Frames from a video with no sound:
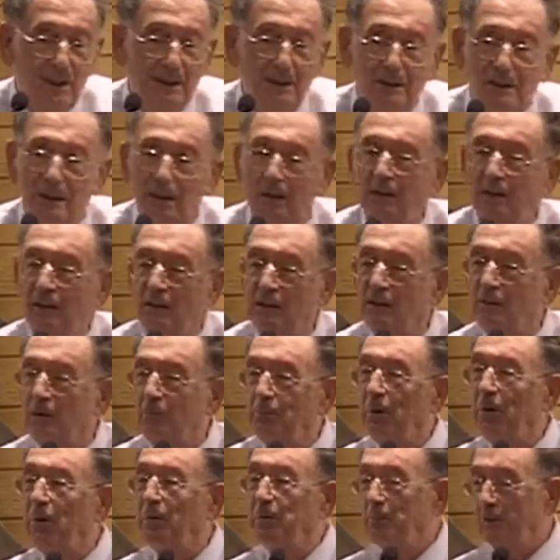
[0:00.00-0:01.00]
And that is the
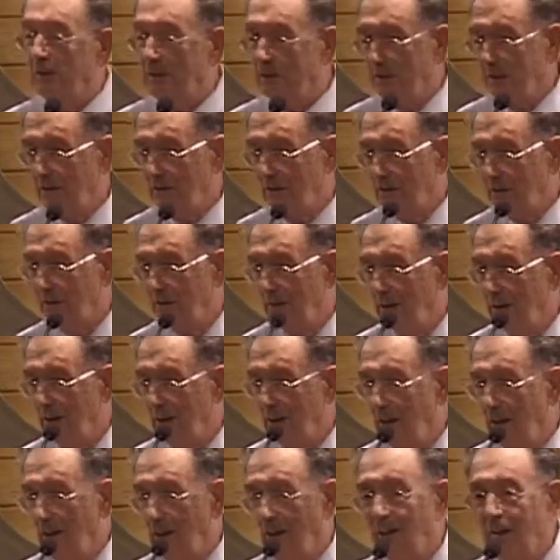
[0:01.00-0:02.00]
purpose.
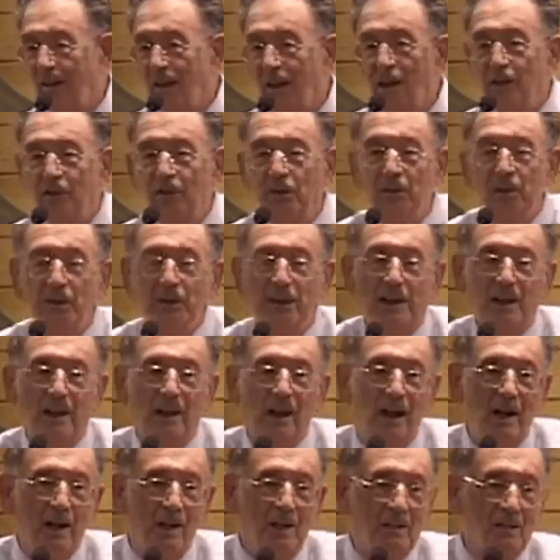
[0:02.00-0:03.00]
And therefore the
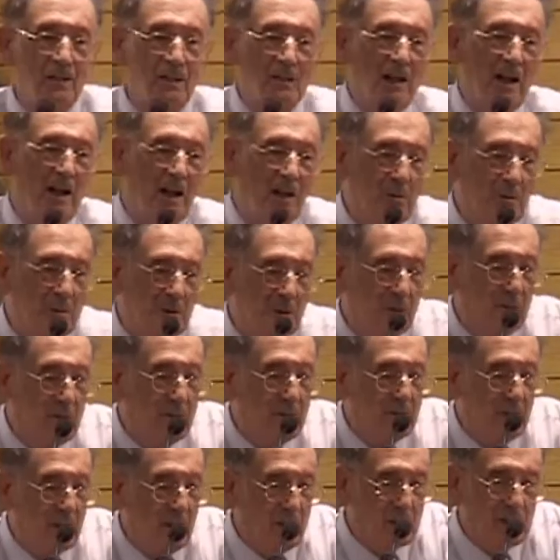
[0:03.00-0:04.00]
alliance now
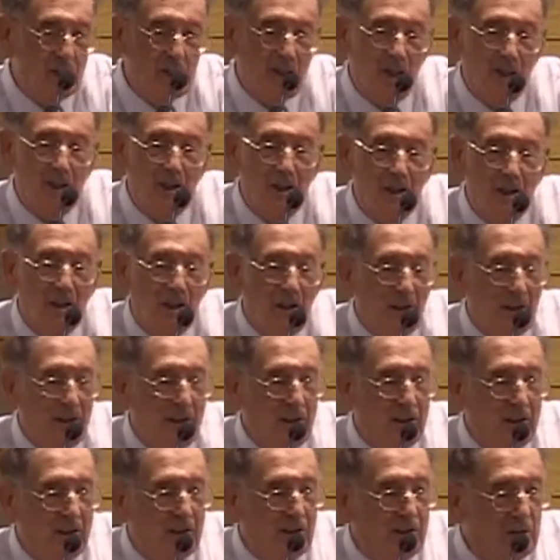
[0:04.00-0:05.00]
between Russia
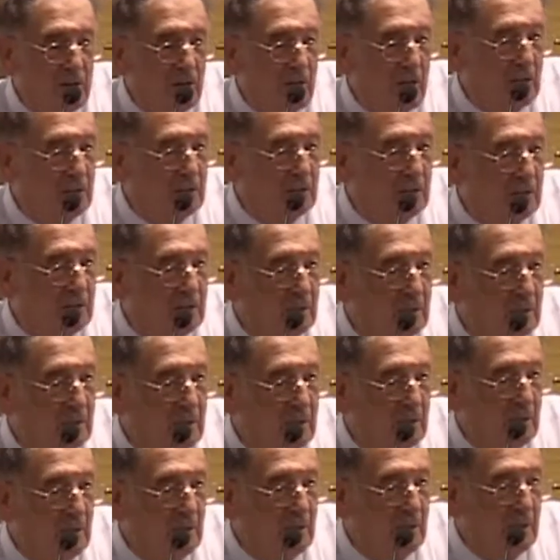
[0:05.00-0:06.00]
and Iran.
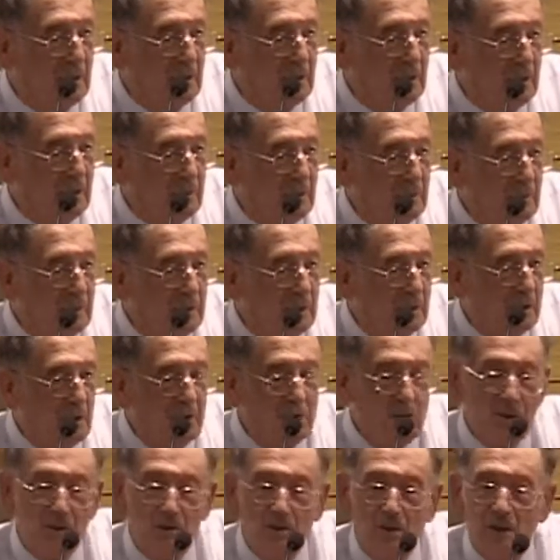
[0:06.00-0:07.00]

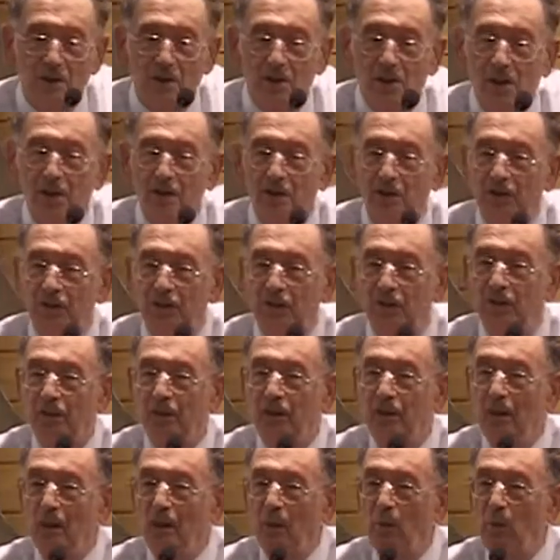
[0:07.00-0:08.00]
Because the Russians
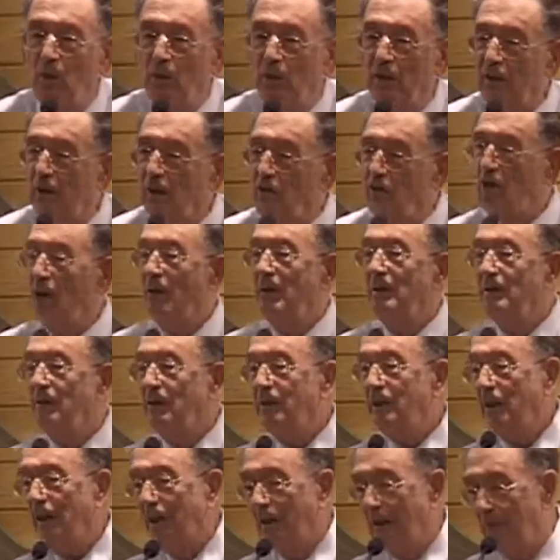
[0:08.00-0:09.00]
want the same
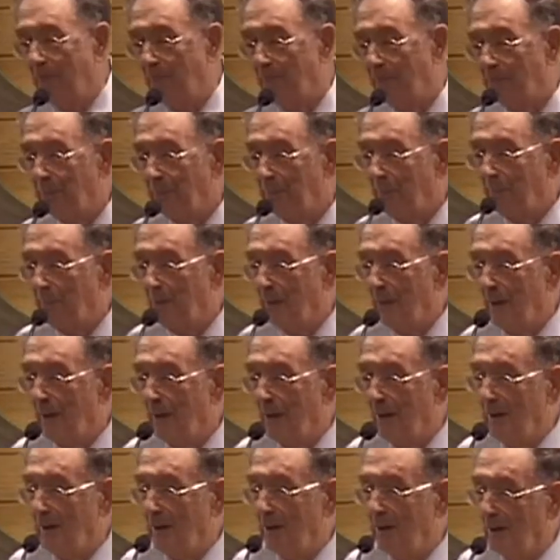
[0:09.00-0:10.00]
thing
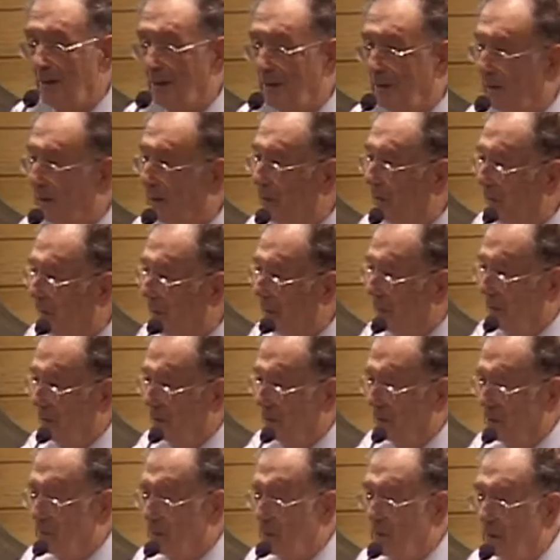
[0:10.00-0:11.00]
that the
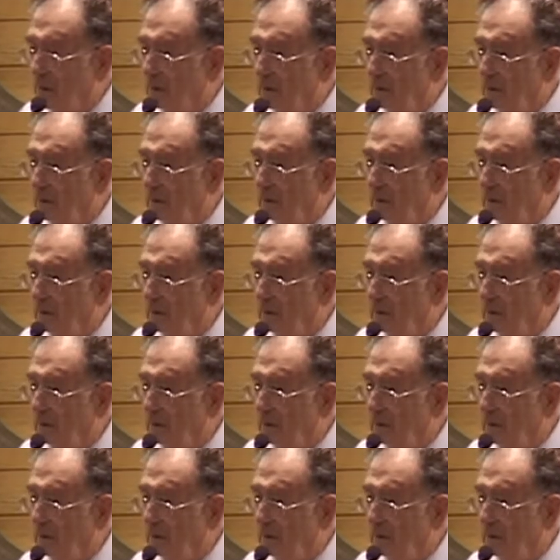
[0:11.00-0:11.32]
Iranians want.